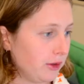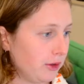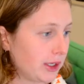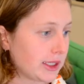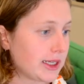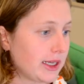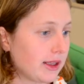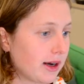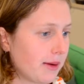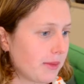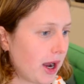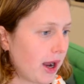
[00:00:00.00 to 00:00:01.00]
You can see that
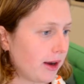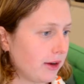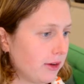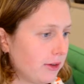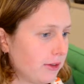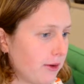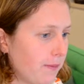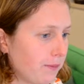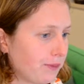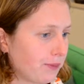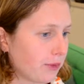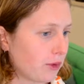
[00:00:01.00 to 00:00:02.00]
I'm kind of
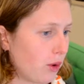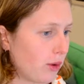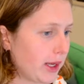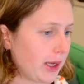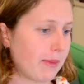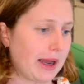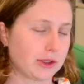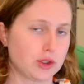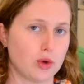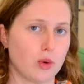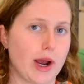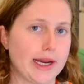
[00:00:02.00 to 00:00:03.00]
talking about
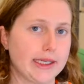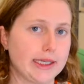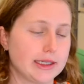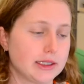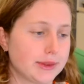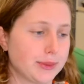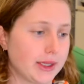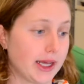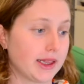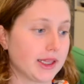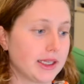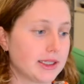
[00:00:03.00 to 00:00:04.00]
two ideas with
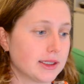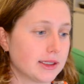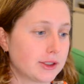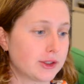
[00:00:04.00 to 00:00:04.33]
that thesis.